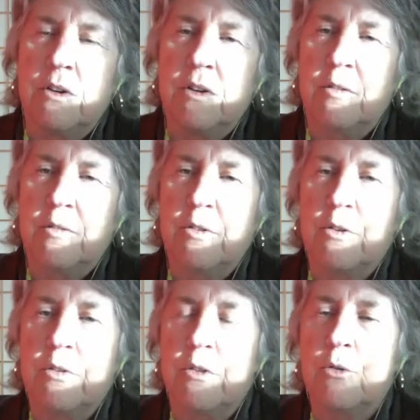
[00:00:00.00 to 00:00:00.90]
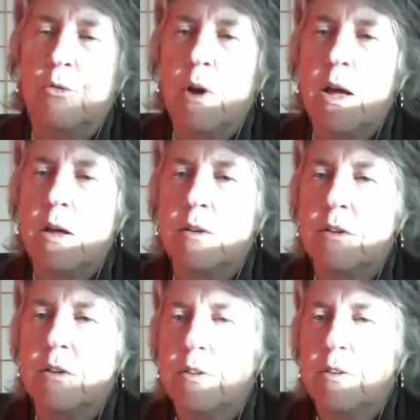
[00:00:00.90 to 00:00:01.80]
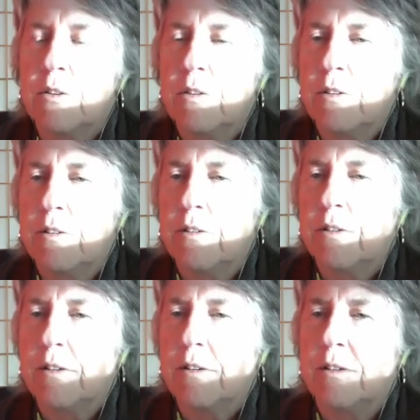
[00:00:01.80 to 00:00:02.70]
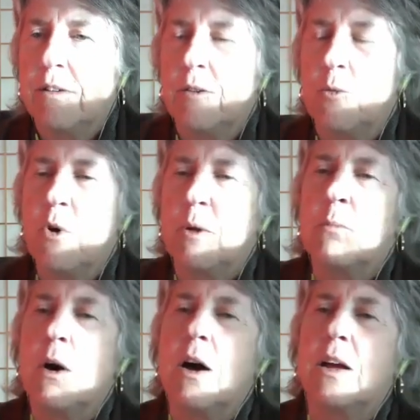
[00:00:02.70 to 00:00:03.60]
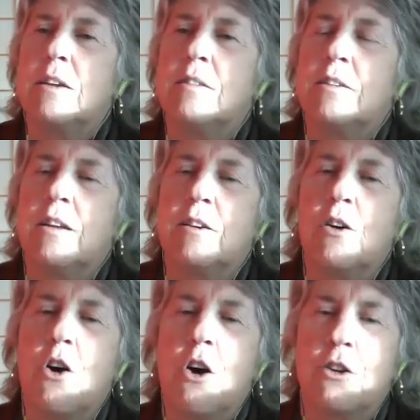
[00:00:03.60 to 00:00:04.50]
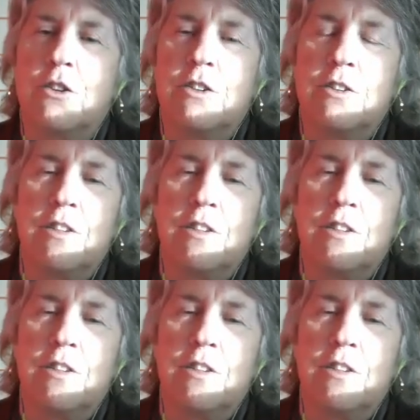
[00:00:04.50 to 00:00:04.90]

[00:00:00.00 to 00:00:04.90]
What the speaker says: of the grand one mind and heart